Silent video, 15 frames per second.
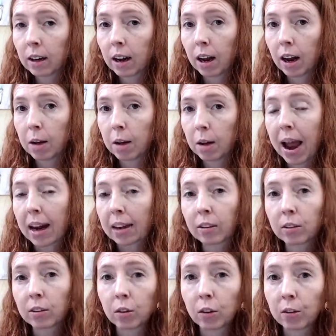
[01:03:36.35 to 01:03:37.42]
access
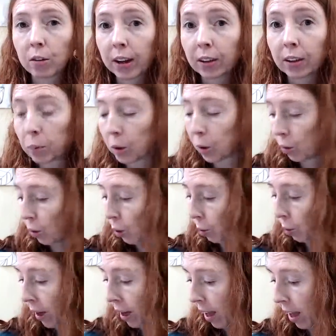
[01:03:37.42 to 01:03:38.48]
through the Facebook group
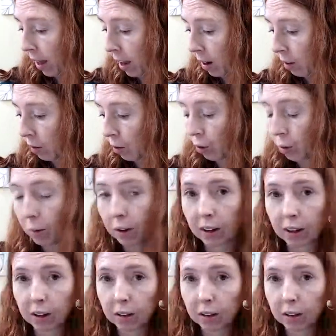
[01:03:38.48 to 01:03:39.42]
and through my